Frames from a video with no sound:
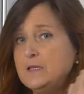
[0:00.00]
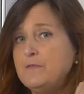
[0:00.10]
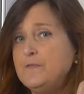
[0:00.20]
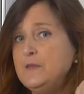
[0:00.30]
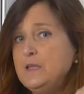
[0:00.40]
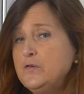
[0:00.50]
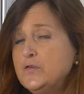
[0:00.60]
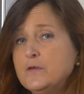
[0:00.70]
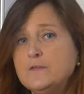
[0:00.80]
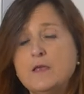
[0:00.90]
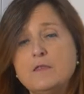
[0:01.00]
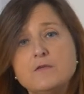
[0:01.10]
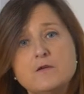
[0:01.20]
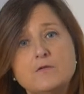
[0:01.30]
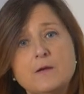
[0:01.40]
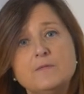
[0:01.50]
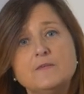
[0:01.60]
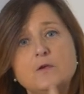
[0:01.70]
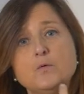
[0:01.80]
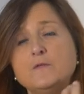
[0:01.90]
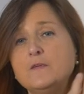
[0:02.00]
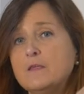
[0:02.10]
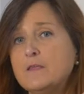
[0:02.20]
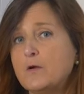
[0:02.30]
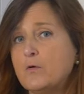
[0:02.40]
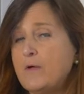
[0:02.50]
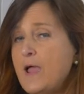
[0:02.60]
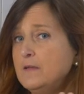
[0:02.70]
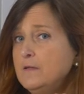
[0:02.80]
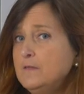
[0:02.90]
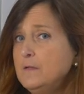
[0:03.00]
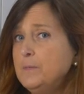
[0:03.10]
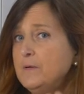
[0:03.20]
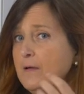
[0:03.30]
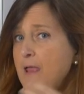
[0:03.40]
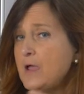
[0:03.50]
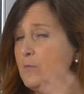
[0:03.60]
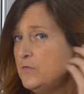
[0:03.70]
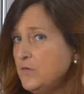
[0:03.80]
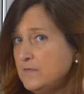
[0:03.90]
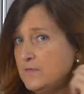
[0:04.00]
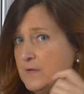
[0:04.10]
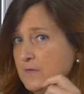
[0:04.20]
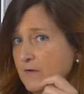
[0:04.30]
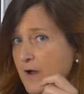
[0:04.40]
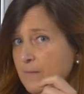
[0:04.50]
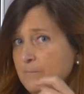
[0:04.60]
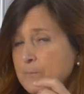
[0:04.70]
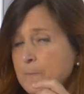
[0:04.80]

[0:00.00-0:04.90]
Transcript: definitions and theorems using the correct disciplinary language, etc.,